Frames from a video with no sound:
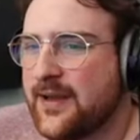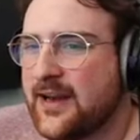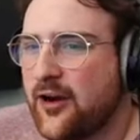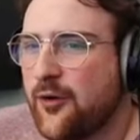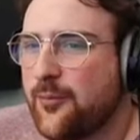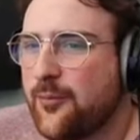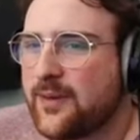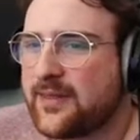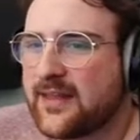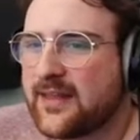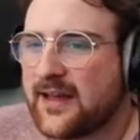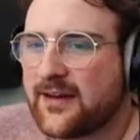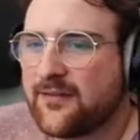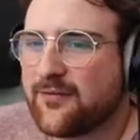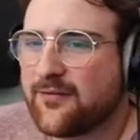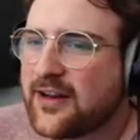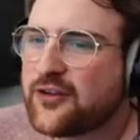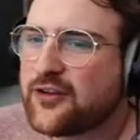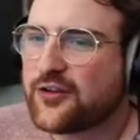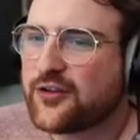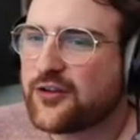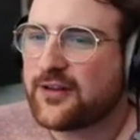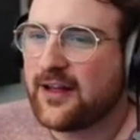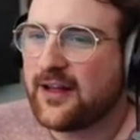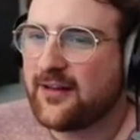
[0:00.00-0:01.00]
hoping that
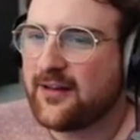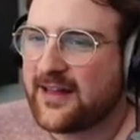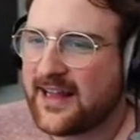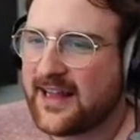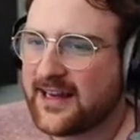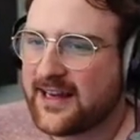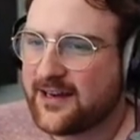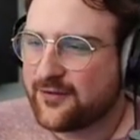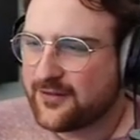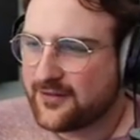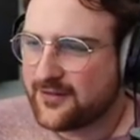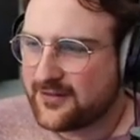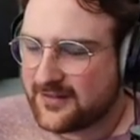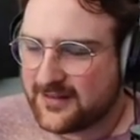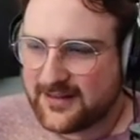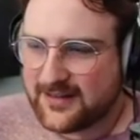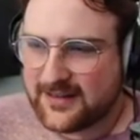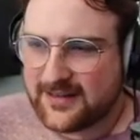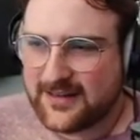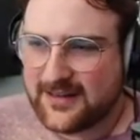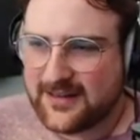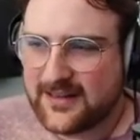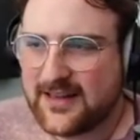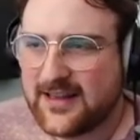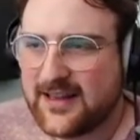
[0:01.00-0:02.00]
eventually I'll kind of
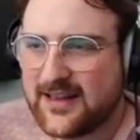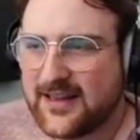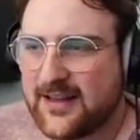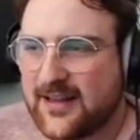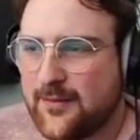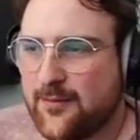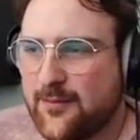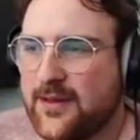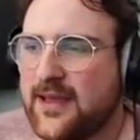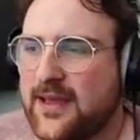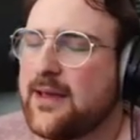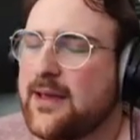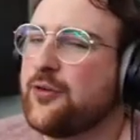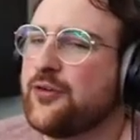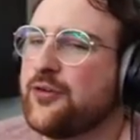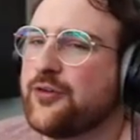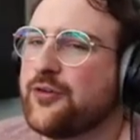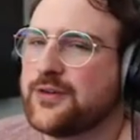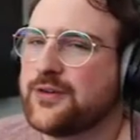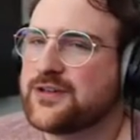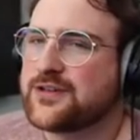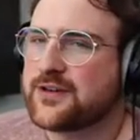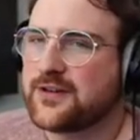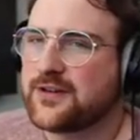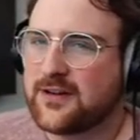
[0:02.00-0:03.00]
be able to
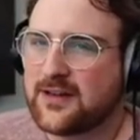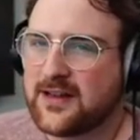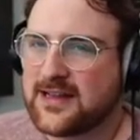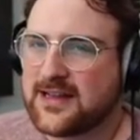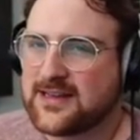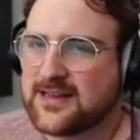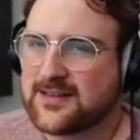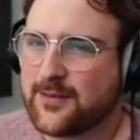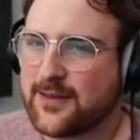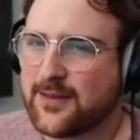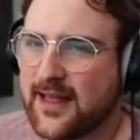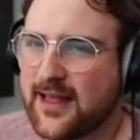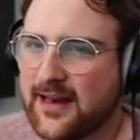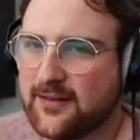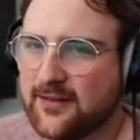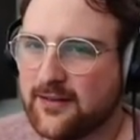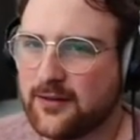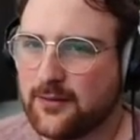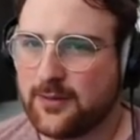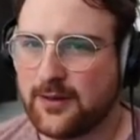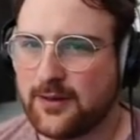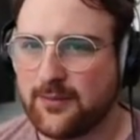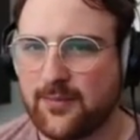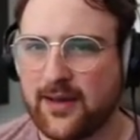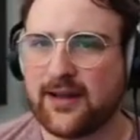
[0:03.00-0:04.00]
internalize some of that a little
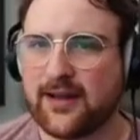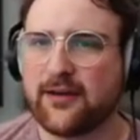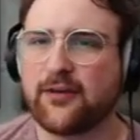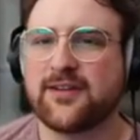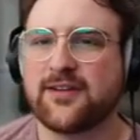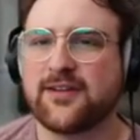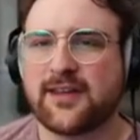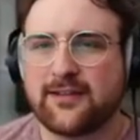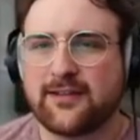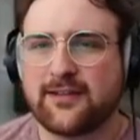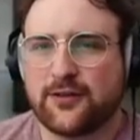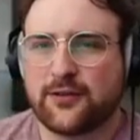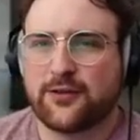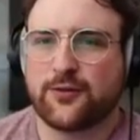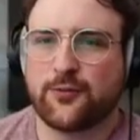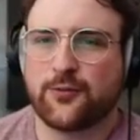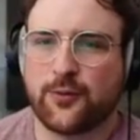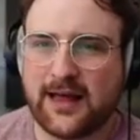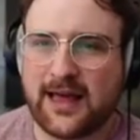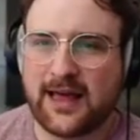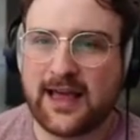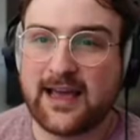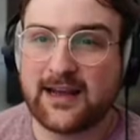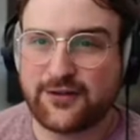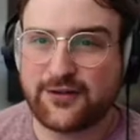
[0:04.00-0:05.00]
bit better as I learn
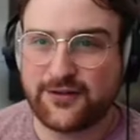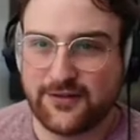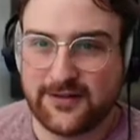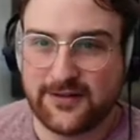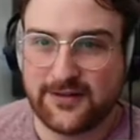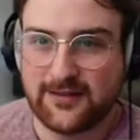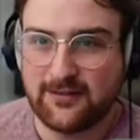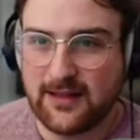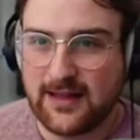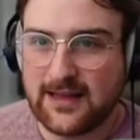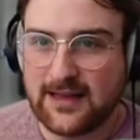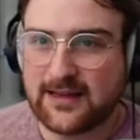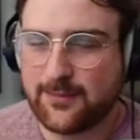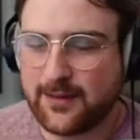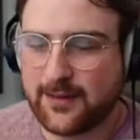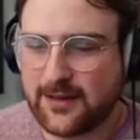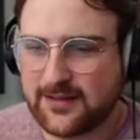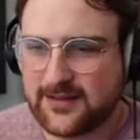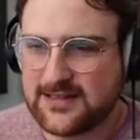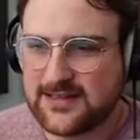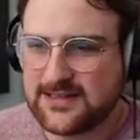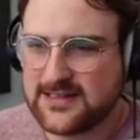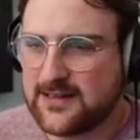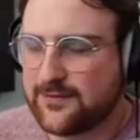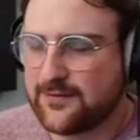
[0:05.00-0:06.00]
what I actually like about
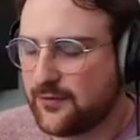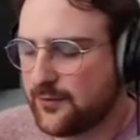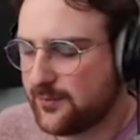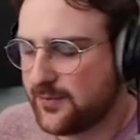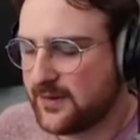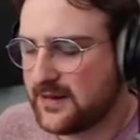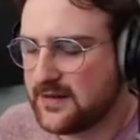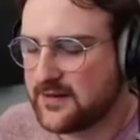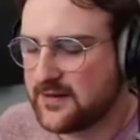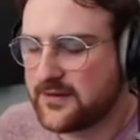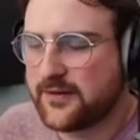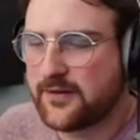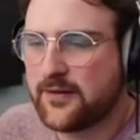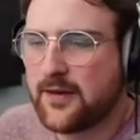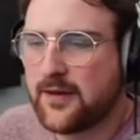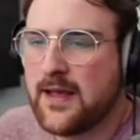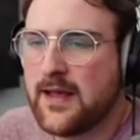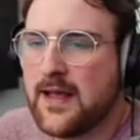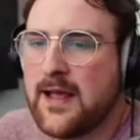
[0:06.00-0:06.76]
these different beats.